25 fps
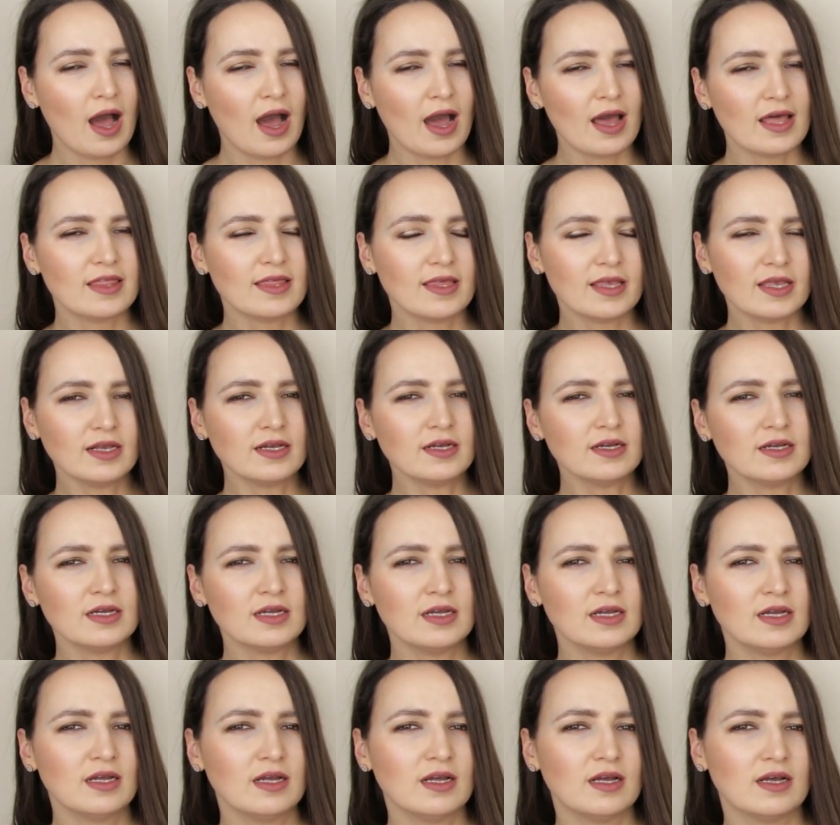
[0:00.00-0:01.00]
I think
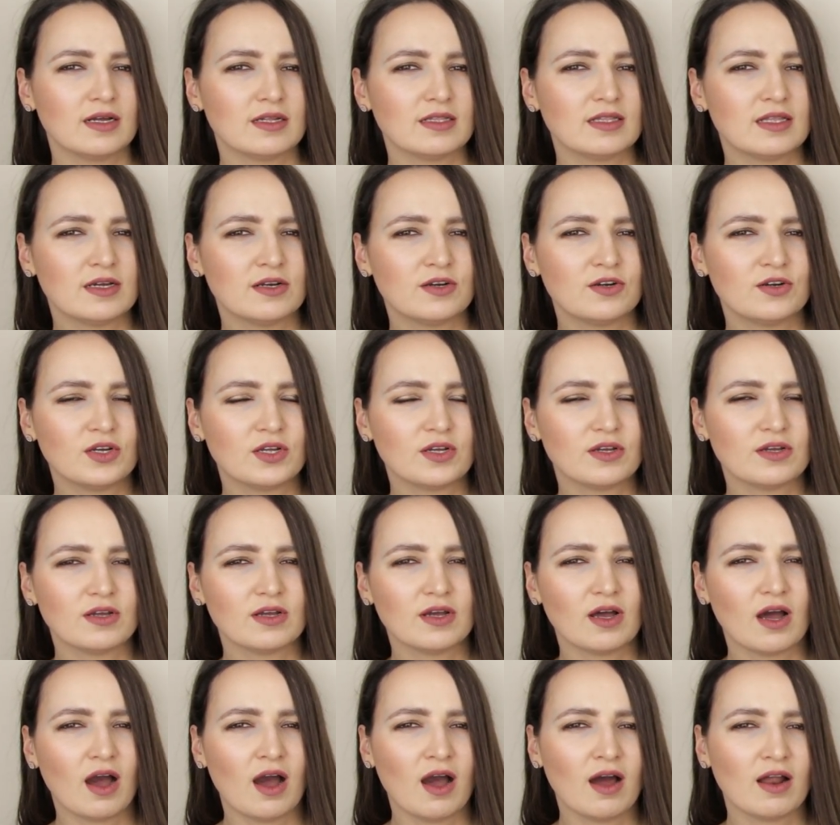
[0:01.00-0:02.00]
there
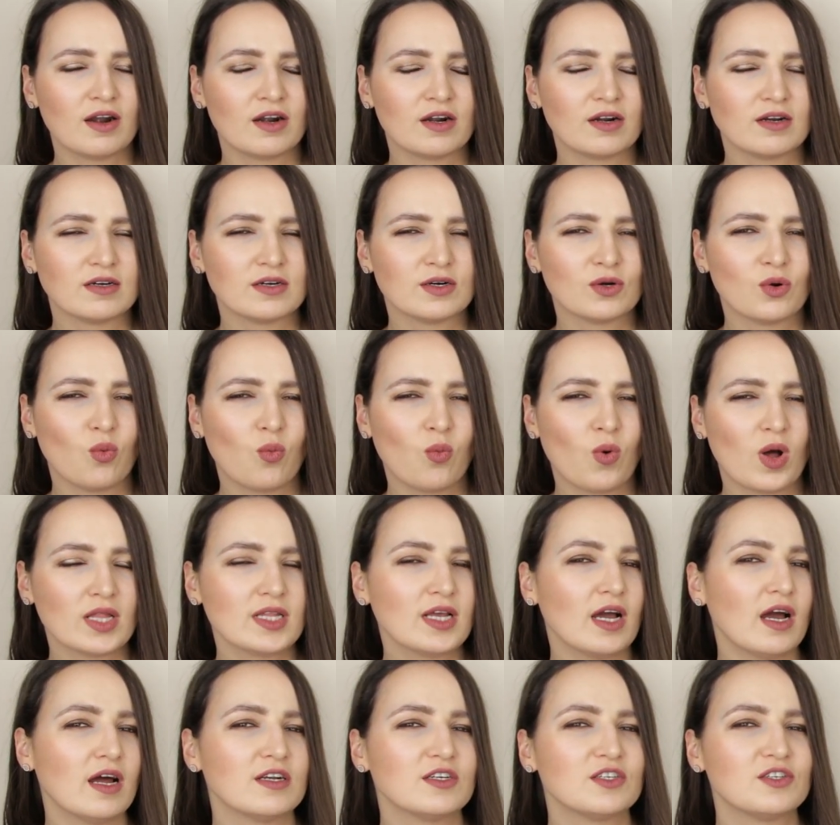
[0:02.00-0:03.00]
are
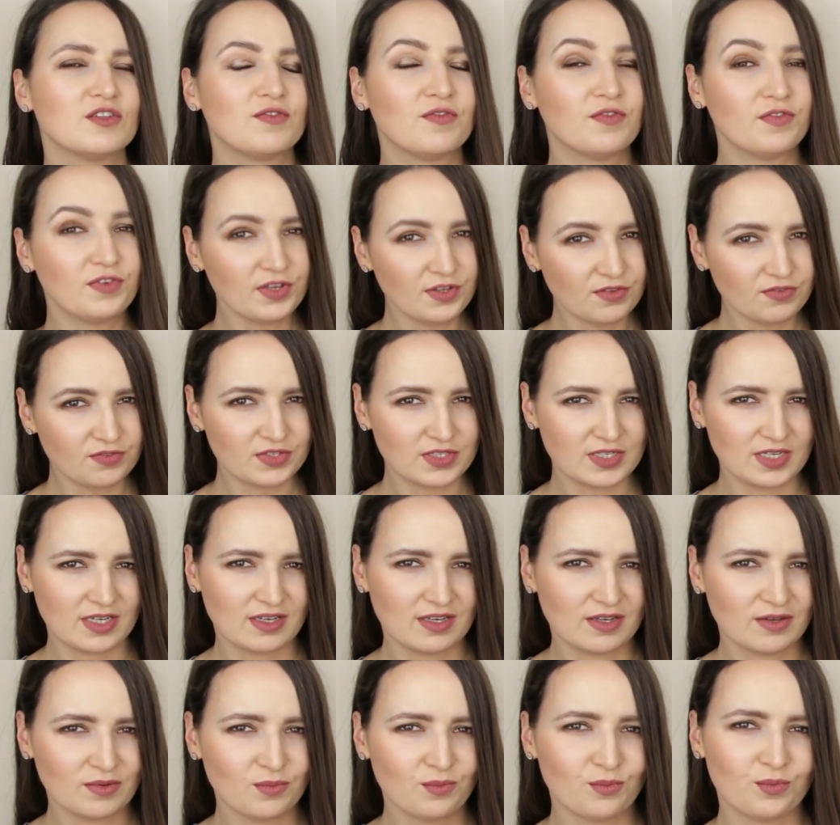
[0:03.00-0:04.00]

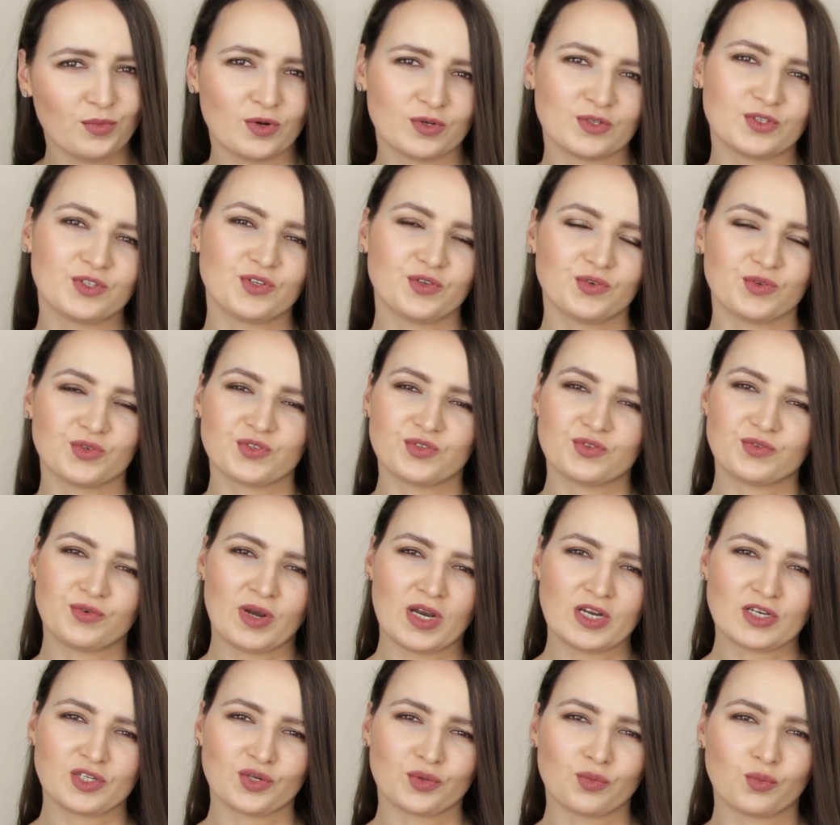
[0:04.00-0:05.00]
150 most used
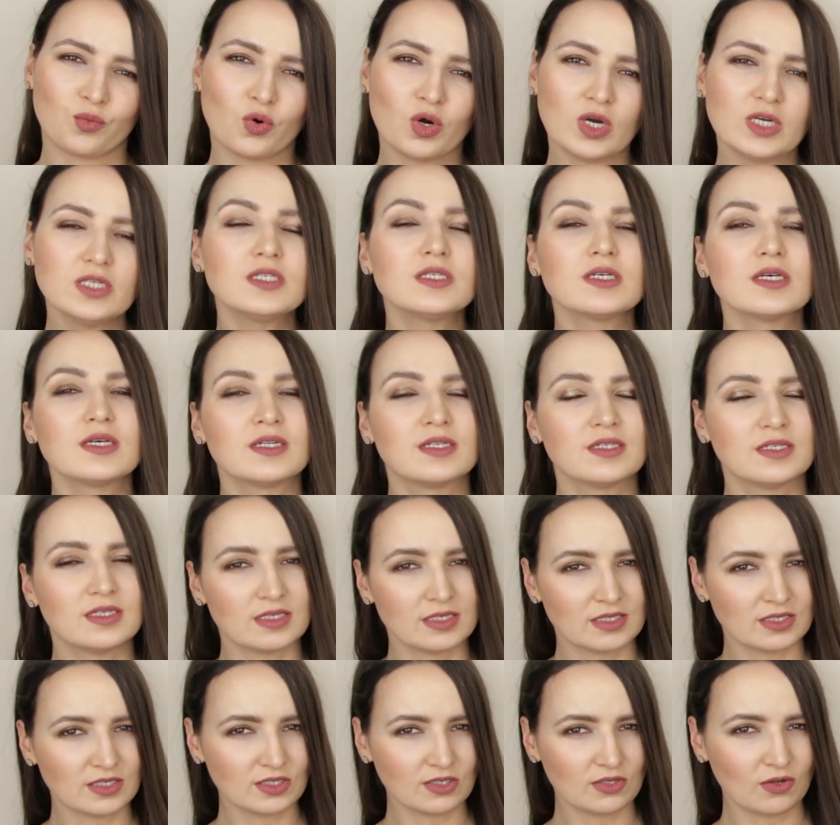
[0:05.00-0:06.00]
Russian words in
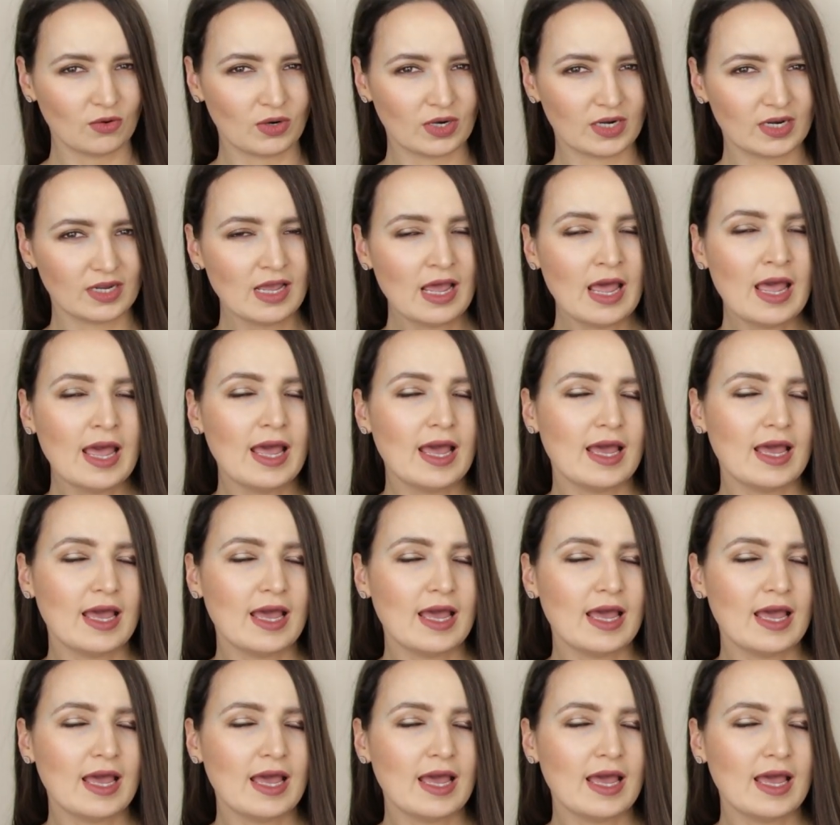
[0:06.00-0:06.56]
this story.